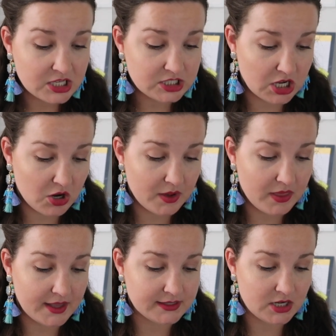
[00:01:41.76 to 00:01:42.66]
so
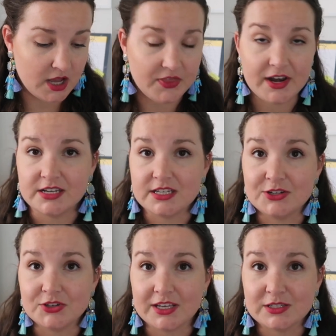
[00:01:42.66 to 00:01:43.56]
it's not that I
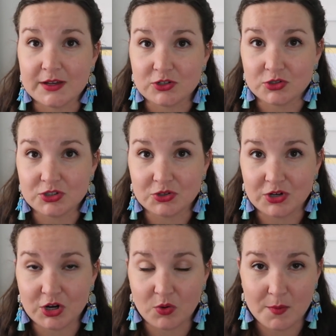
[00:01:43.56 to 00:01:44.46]
teach like special
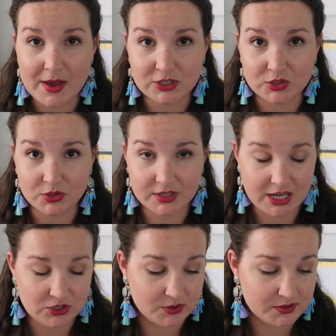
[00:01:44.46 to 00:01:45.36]
children who are magical and
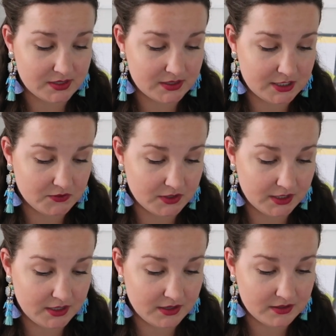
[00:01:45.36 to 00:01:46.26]
angels,
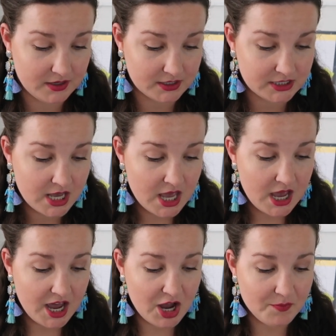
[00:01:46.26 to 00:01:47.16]
definitely not.
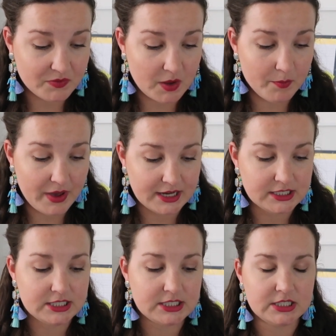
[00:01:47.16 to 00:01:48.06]

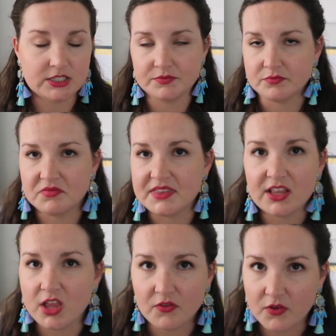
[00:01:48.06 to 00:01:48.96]
But they
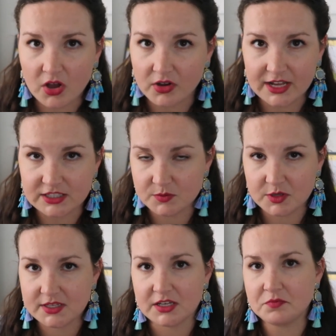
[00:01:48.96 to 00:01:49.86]
love all kinds of
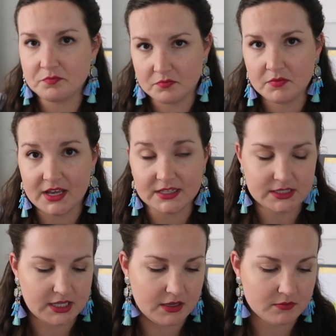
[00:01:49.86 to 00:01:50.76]
music because
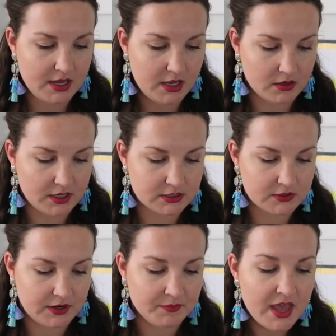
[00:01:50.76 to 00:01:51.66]
they can, because
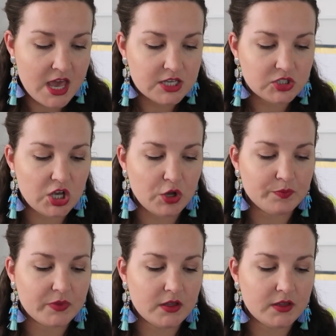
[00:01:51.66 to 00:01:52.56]
it's fun. So